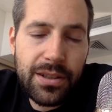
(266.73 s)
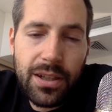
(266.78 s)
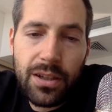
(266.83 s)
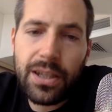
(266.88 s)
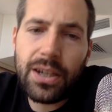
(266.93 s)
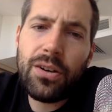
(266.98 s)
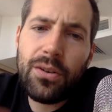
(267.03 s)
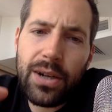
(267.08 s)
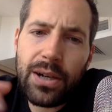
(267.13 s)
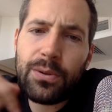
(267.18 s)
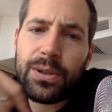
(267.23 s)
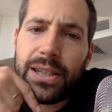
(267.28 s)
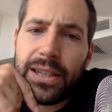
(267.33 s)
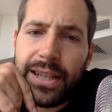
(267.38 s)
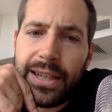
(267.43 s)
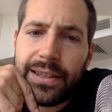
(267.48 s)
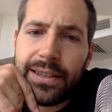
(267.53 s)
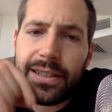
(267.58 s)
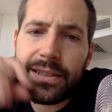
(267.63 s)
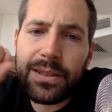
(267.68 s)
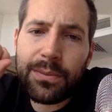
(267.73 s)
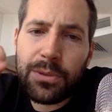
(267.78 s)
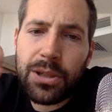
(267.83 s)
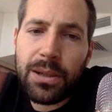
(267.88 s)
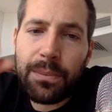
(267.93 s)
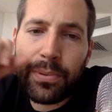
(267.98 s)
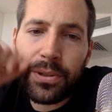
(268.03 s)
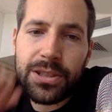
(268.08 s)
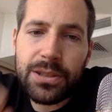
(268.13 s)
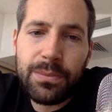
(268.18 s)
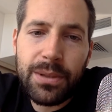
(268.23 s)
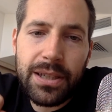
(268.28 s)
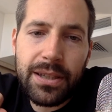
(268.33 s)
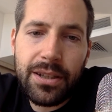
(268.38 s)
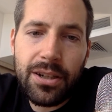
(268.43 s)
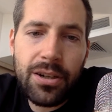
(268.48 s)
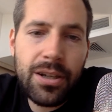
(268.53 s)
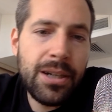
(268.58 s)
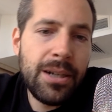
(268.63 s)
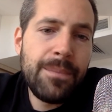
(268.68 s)
Oh, I really like this. I'm going to put some money in
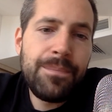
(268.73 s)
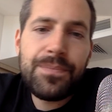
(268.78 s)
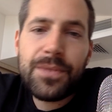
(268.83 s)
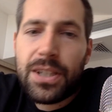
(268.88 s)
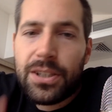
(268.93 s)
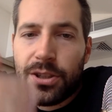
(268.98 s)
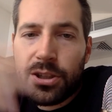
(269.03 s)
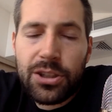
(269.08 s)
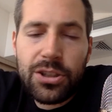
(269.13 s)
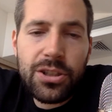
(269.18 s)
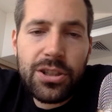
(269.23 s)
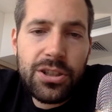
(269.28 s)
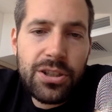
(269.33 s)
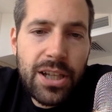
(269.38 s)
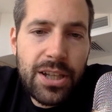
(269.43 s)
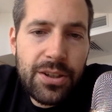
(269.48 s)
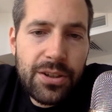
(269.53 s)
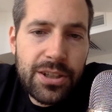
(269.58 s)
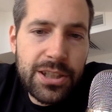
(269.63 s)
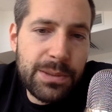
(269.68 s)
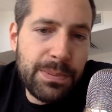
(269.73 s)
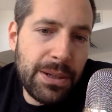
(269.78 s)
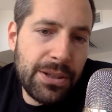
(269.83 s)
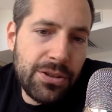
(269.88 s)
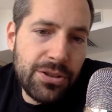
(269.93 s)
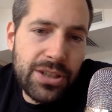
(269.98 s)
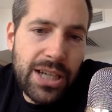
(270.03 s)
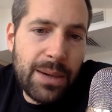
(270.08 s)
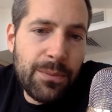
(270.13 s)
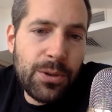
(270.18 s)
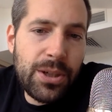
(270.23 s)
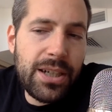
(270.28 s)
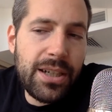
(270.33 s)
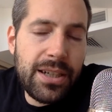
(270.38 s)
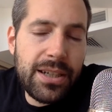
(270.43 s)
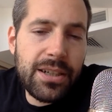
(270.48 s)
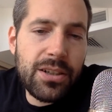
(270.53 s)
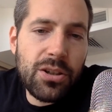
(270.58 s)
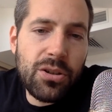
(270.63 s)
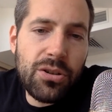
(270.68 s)
there, and you can spend your time
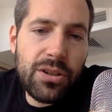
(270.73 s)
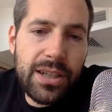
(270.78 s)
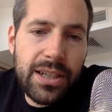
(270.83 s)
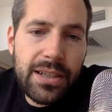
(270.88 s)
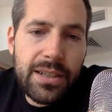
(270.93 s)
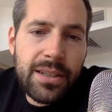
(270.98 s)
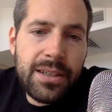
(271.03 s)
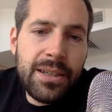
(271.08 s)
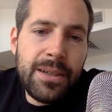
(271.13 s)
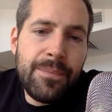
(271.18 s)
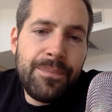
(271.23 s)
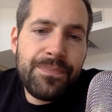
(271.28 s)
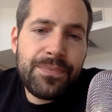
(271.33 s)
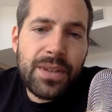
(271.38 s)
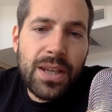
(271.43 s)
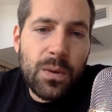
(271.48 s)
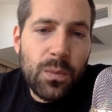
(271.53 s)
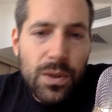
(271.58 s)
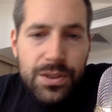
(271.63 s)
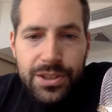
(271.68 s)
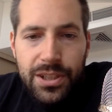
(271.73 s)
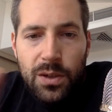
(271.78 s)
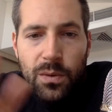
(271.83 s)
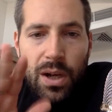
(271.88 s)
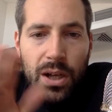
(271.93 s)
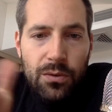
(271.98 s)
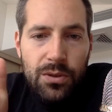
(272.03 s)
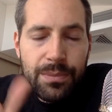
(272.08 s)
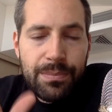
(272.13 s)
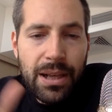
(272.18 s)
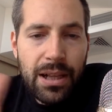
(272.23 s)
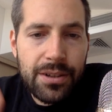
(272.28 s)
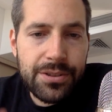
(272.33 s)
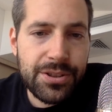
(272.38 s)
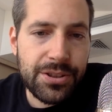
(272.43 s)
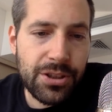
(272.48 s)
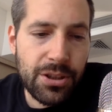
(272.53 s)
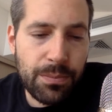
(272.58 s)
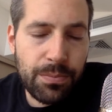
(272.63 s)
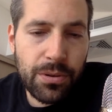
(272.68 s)
reading and learning, and once in a while
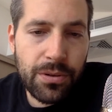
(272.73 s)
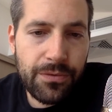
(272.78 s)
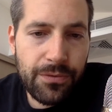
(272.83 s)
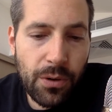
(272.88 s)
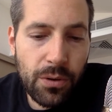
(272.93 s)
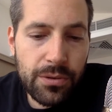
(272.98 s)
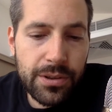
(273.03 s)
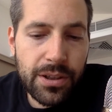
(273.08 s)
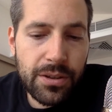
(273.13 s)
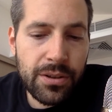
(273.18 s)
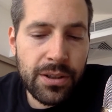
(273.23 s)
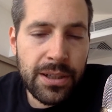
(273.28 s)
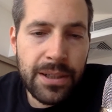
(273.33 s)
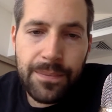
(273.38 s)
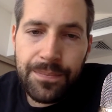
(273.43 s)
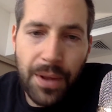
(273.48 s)
rebalancing your portfolio.